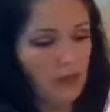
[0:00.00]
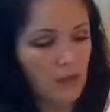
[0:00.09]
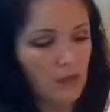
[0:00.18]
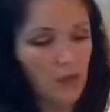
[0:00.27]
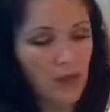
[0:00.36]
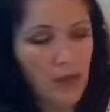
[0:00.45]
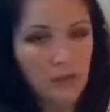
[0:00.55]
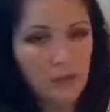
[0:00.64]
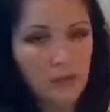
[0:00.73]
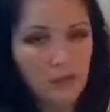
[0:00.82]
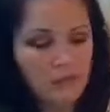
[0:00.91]

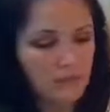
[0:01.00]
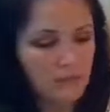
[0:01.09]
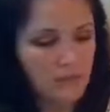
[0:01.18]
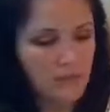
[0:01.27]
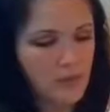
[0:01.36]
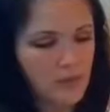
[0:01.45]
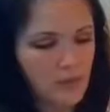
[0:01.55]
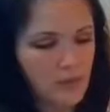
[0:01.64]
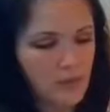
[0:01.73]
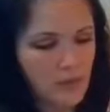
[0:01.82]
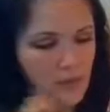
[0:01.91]
Well," said
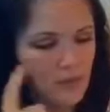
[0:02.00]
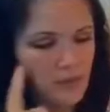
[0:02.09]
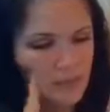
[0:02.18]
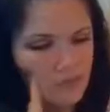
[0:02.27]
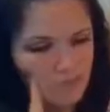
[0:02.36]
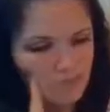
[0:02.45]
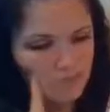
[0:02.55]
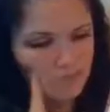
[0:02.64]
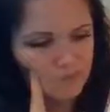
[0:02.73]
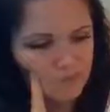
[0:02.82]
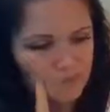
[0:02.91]
the clerk.
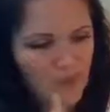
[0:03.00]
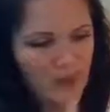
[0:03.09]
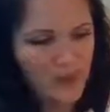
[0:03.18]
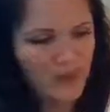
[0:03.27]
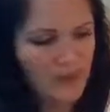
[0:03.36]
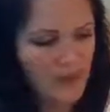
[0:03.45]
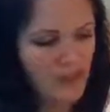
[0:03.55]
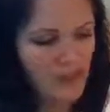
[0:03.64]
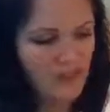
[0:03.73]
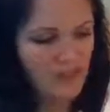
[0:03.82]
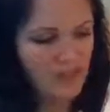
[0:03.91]
Then
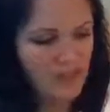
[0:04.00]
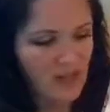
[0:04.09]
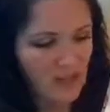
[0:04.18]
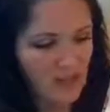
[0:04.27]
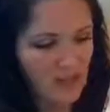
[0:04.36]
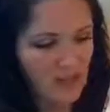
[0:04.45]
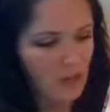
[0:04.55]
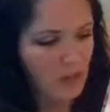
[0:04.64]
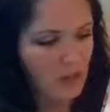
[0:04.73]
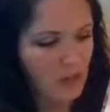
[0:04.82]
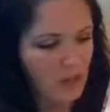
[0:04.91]
she said nothing at
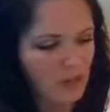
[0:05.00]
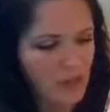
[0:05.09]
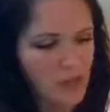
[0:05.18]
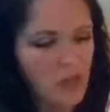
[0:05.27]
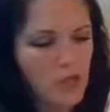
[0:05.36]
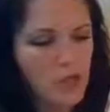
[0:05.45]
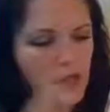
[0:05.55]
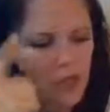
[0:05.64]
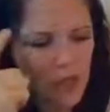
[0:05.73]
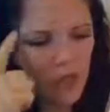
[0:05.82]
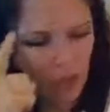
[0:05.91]
all.
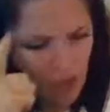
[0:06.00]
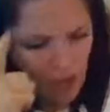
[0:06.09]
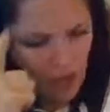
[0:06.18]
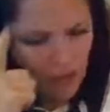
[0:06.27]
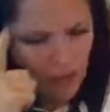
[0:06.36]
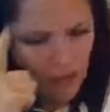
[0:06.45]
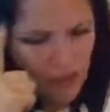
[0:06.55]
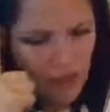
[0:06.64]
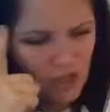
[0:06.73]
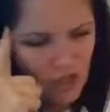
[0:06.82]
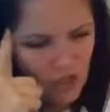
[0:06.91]
She thought, and
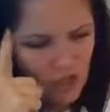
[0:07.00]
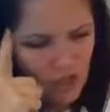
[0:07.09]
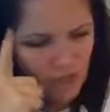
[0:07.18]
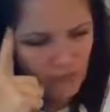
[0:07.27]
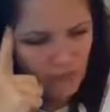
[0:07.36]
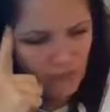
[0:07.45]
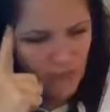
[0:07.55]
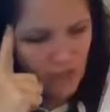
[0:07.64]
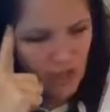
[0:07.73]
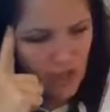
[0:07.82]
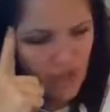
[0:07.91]

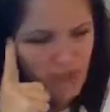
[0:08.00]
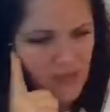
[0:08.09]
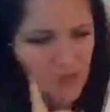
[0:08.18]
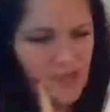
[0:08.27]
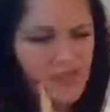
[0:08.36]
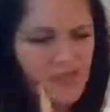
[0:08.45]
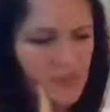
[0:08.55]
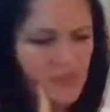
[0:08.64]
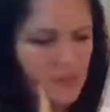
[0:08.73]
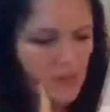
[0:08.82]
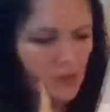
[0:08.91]
then she
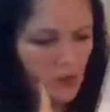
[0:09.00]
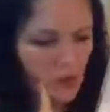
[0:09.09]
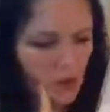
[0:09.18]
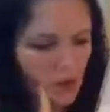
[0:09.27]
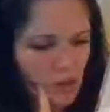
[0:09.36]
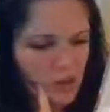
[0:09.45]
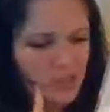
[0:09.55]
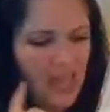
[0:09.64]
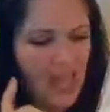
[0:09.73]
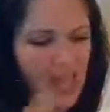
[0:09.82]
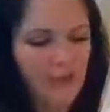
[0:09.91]
sent out a call
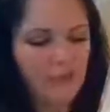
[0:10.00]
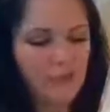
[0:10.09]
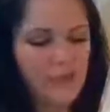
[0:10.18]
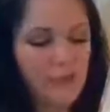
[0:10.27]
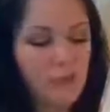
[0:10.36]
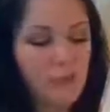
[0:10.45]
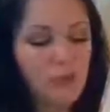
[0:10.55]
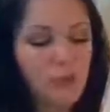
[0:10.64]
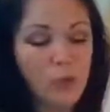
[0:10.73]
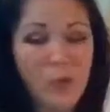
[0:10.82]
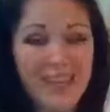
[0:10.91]
to every
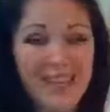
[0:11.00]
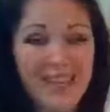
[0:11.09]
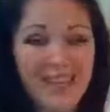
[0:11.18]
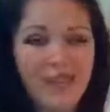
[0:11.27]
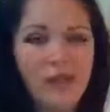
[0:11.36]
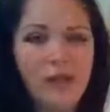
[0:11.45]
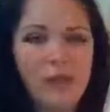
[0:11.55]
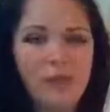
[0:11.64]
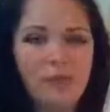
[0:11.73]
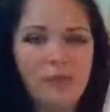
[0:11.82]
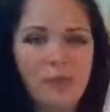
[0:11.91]
employee
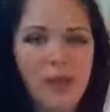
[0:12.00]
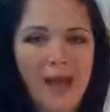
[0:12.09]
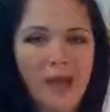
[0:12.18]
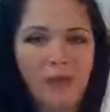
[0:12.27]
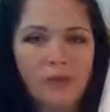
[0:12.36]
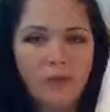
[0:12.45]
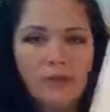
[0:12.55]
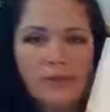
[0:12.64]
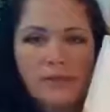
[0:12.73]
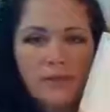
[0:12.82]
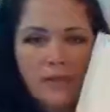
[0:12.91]
throughout
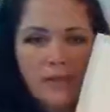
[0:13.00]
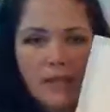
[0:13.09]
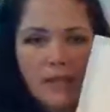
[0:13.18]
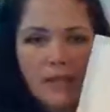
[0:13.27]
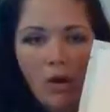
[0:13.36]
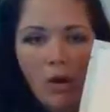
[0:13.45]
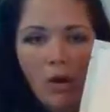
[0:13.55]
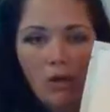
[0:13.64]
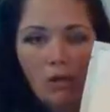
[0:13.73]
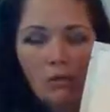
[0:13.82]
City Hall.